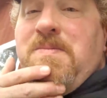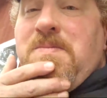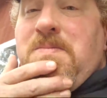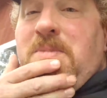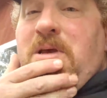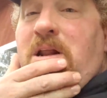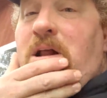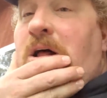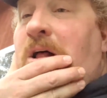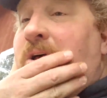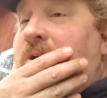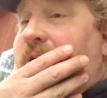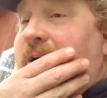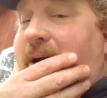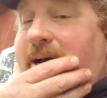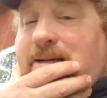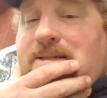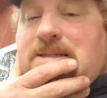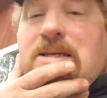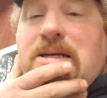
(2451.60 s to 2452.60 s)
And all you
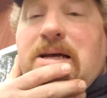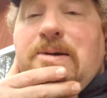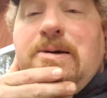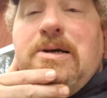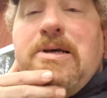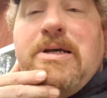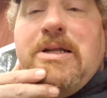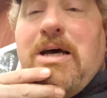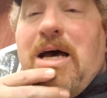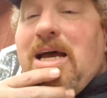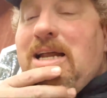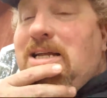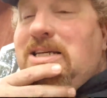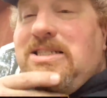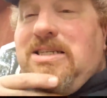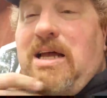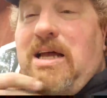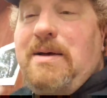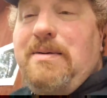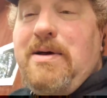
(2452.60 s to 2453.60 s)
guys.
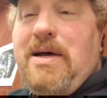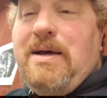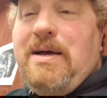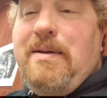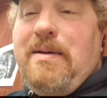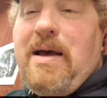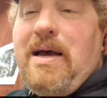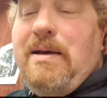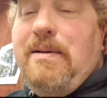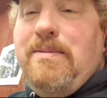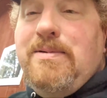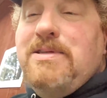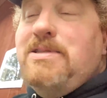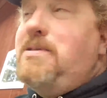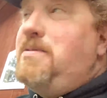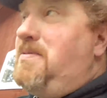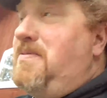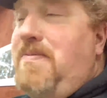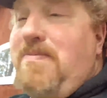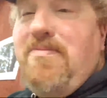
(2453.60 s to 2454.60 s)
I
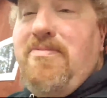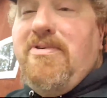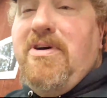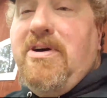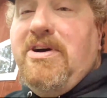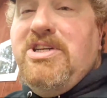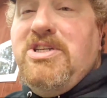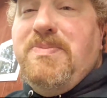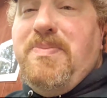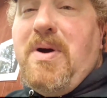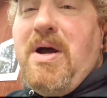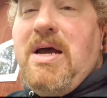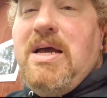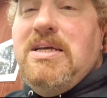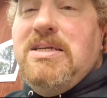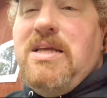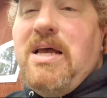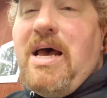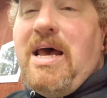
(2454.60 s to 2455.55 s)
was very surprised.